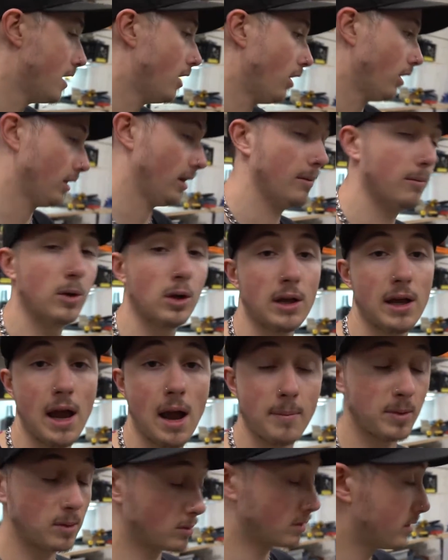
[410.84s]
are. I'm really
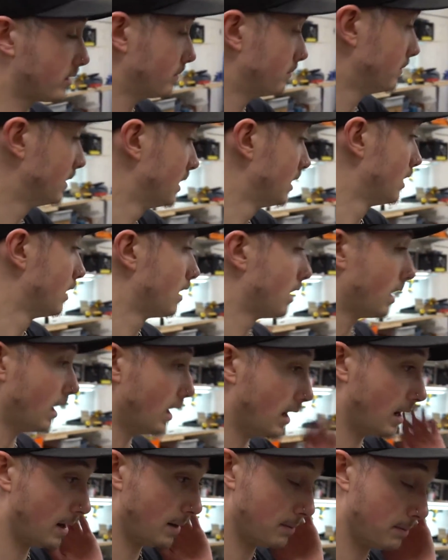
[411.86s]
happy with them.
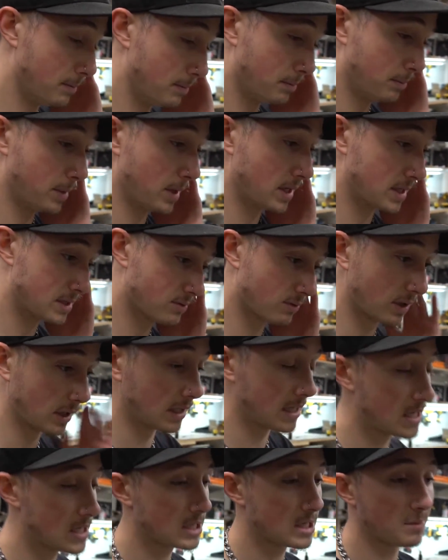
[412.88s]
But it's
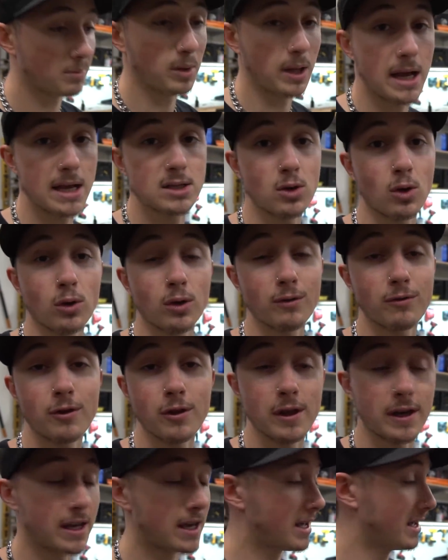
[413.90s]
really just a placeholder for
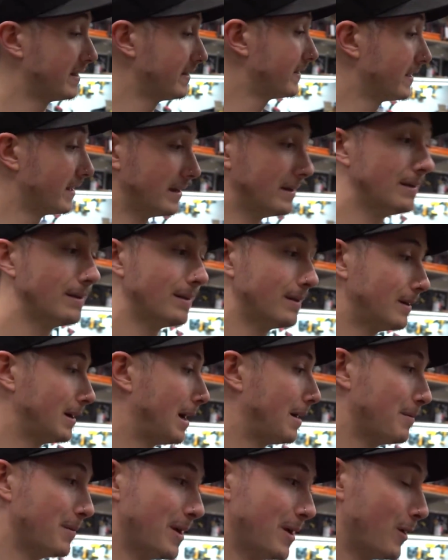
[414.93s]
the kit that
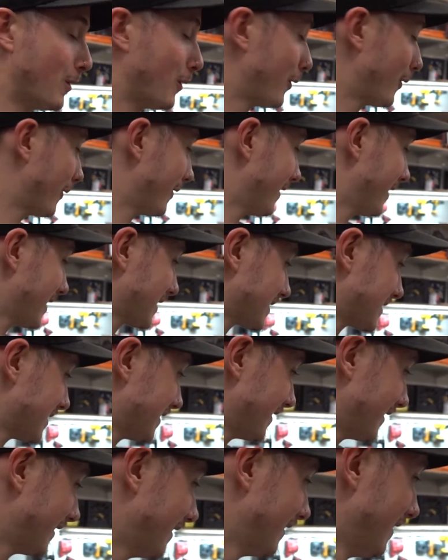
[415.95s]
I'm gonna order next
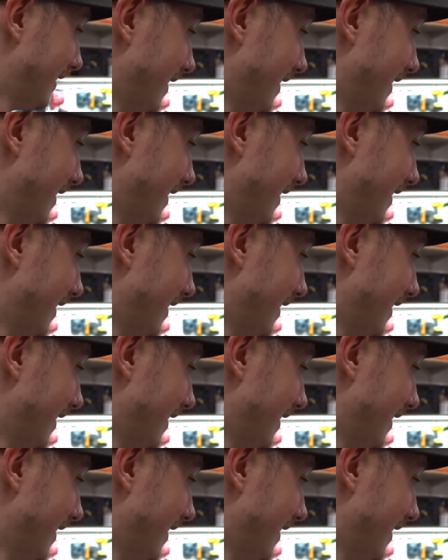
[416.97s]
year.